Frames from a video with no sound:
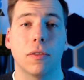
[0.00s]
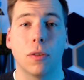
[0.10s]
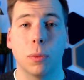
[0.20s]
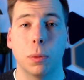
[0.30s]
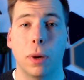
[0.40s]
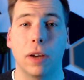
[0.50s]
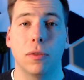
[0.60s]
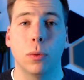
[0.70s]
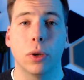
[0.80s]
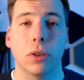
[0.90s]
from the
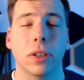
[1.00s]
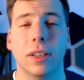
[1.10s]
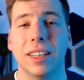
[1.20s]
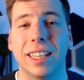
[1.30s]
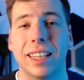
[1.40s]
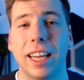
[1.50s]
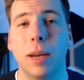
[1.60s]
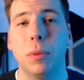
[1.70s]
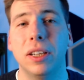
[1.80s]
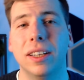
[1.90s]
Python world,
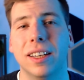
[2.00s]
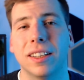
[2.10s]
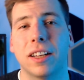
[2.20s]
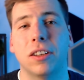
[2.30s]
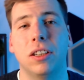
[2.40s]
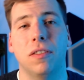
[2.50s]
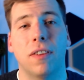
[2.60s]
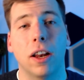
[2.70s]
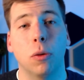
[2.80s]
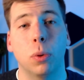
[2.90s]
namely that the
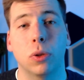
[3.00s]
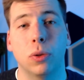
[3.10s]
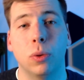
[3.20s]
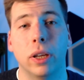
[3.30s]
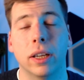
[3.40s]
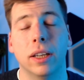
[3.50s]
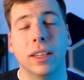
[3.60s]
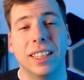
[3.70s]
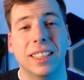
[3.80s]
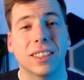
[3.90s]
developer tooling
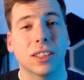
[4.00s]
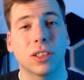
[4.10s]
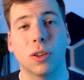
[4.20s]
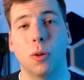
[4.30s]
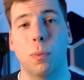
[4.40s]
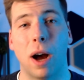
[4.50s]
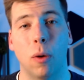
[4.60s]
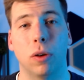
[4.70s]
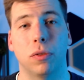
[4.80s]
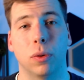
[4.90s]
is so
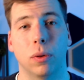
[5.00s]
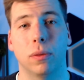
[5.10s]
powerful.